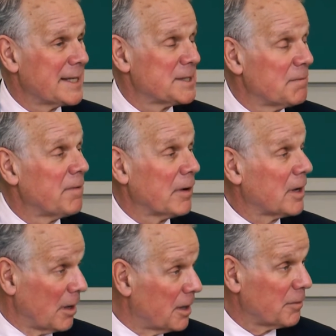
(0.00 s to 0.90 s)
It's a very
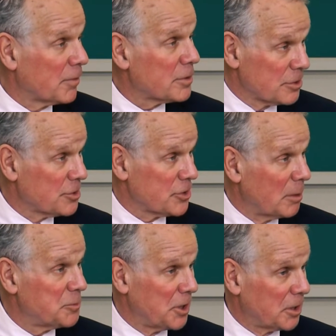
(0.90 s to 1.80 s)
controversial
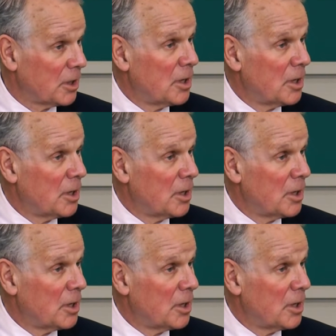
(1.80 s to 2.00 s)
subject,